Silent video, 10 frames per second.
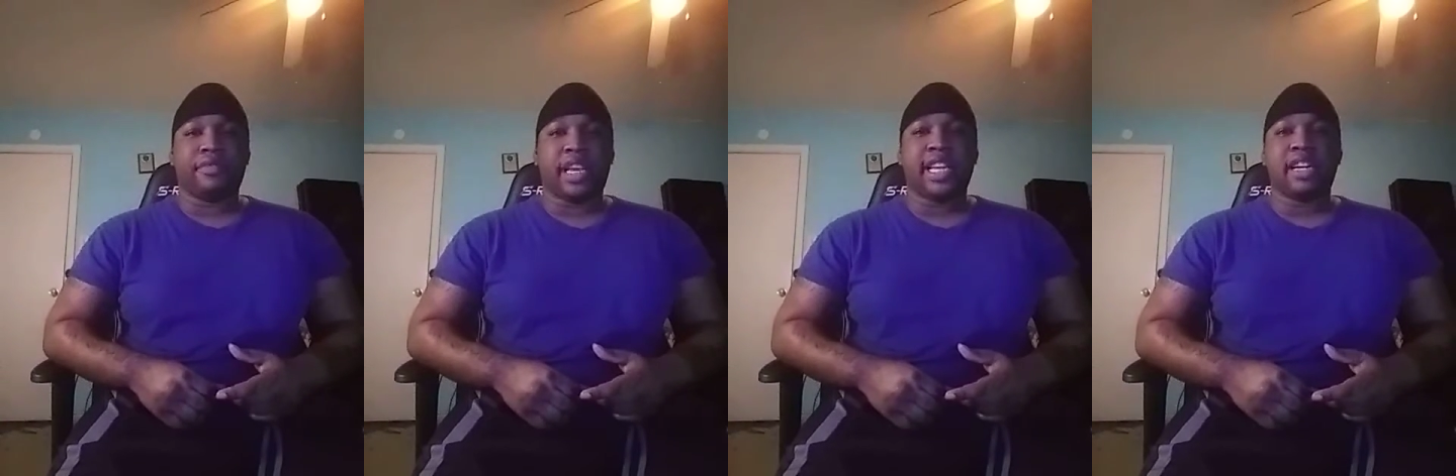
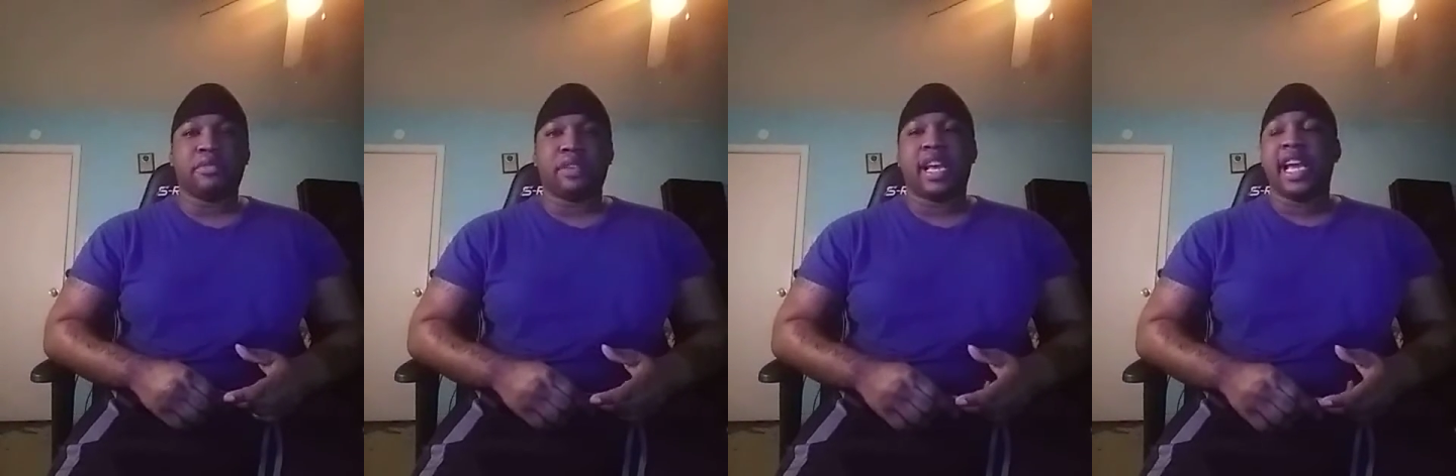he
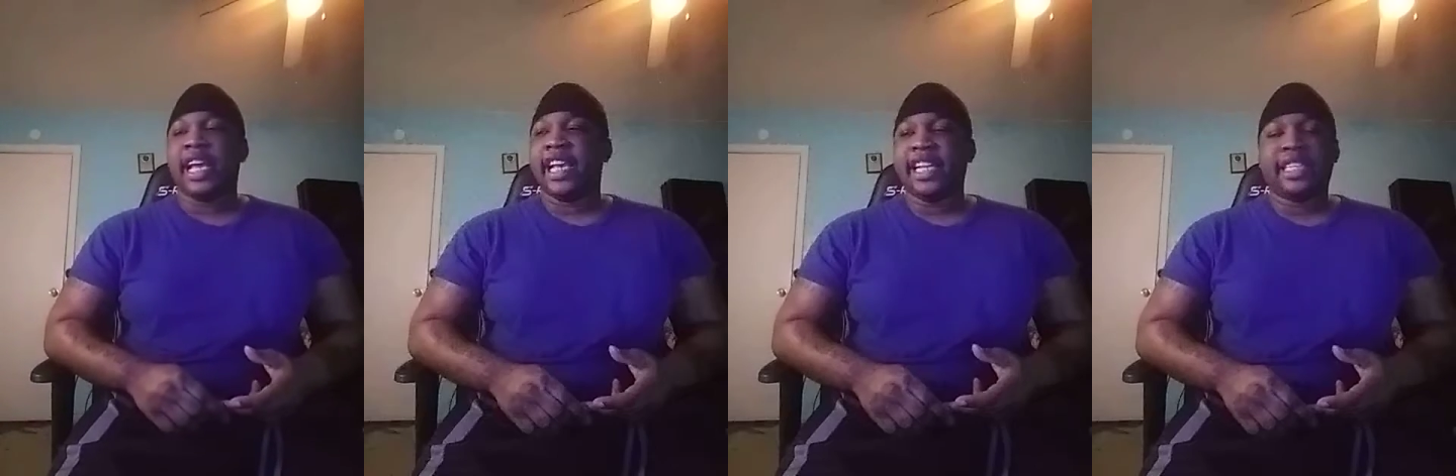
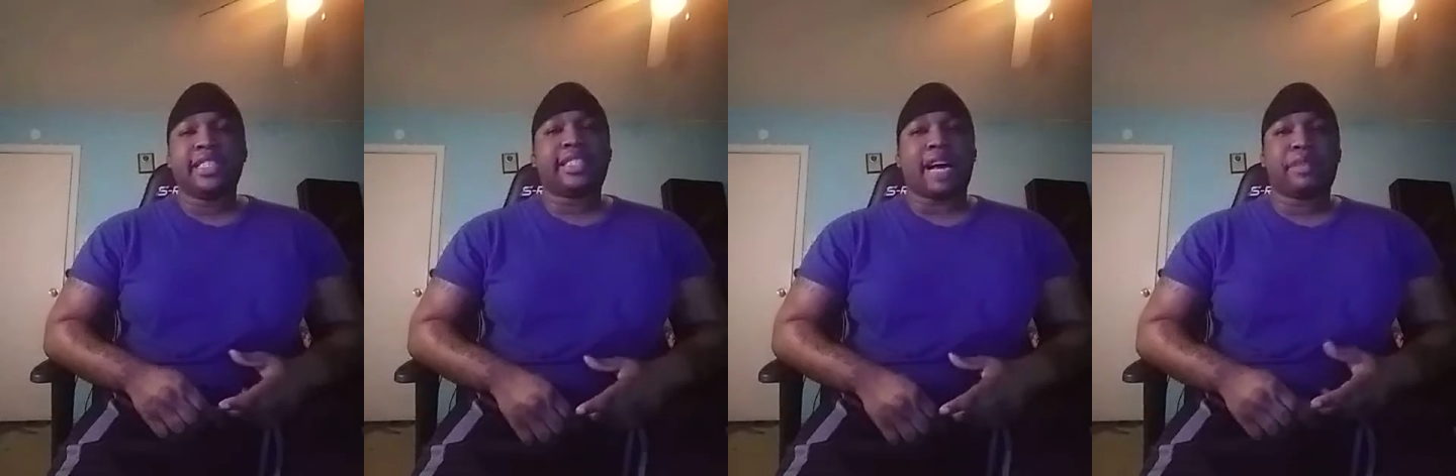
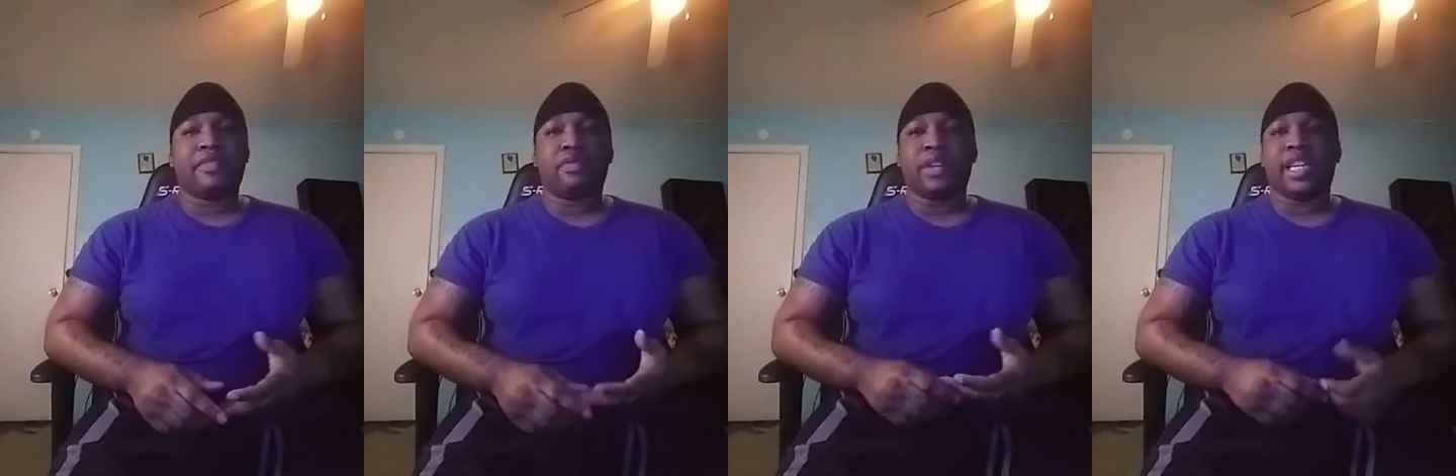stopped
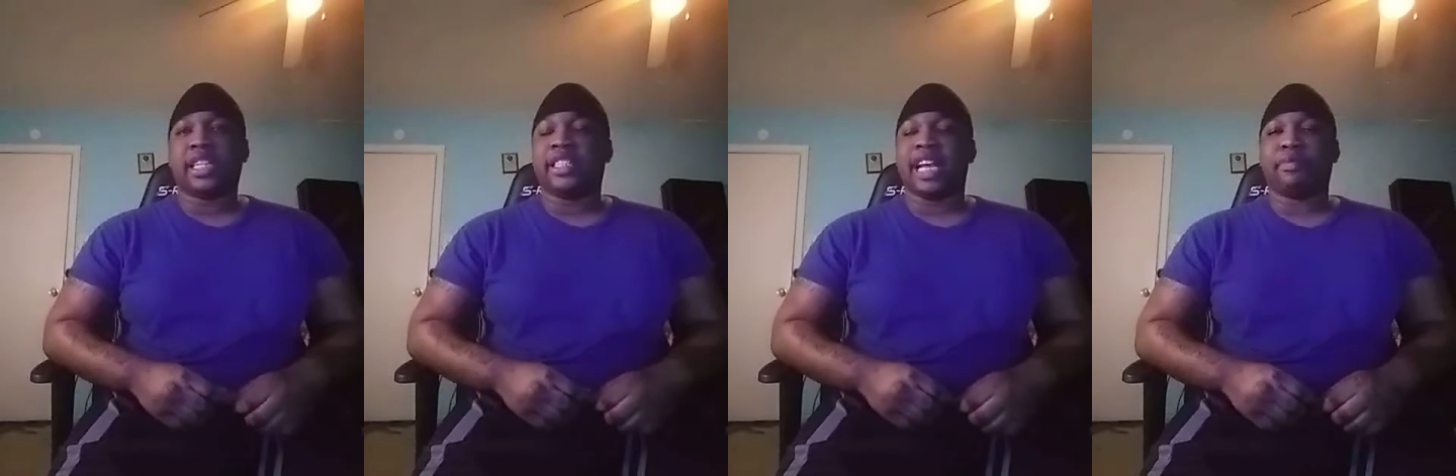him from winning
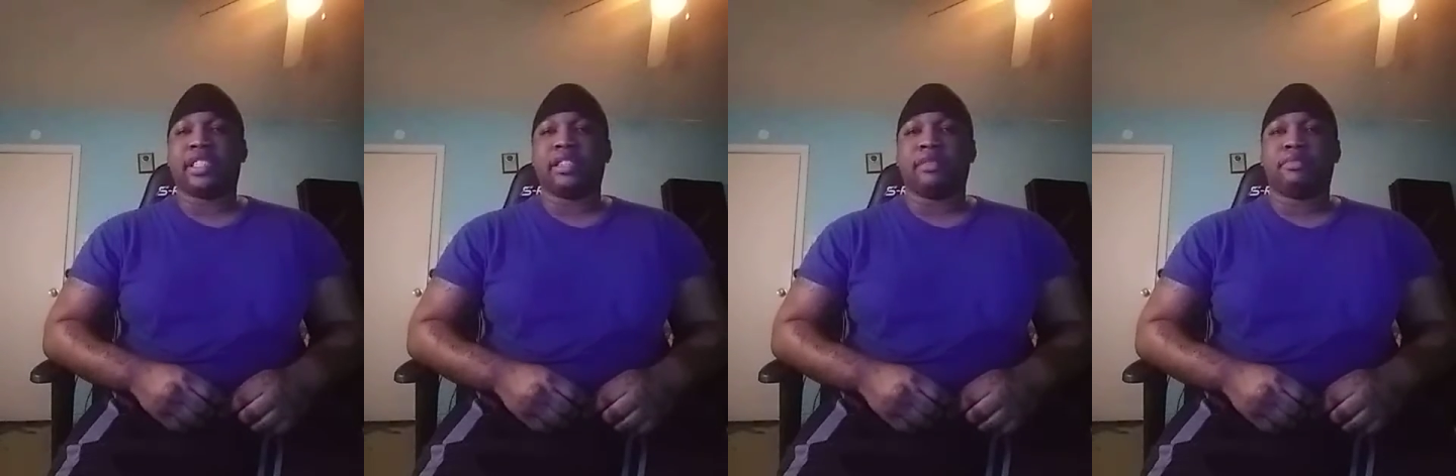a
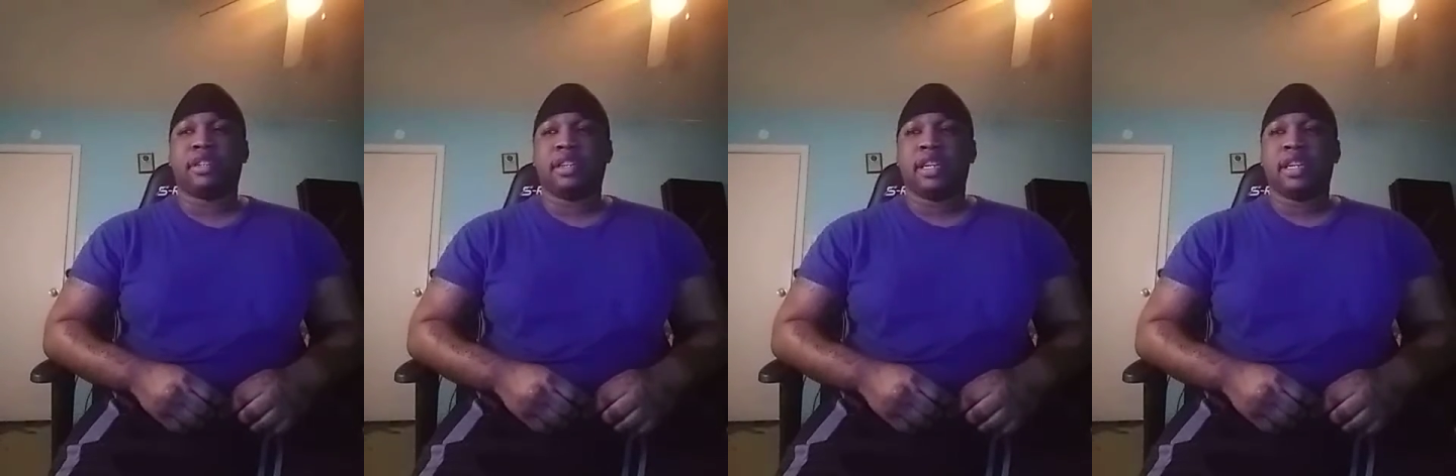championship.